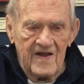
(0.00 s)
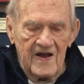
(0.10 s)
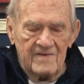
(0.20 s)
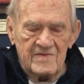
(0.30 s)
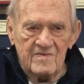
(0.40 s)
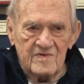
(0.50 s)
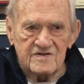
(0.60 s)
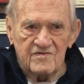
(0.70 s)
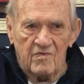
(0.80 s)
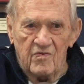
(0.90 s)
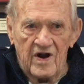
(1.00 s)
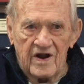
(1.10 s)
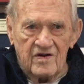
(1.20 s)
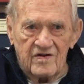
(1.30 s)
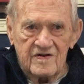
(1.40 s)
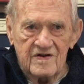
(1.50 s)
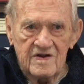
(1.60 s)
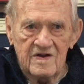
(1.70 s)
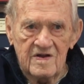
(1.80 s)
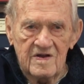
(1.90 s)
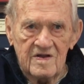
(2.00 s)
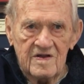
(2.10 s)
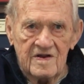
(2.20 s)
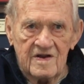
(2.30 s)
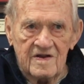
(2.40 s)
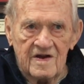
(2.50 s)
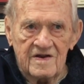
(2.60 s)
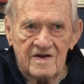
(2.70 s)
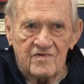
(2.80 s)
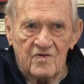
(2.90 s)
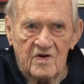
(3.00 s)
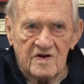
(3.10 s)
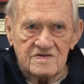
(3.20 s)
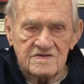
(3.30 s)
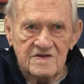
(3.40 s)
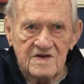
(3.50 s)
I'm not much of a braggart, and I never was.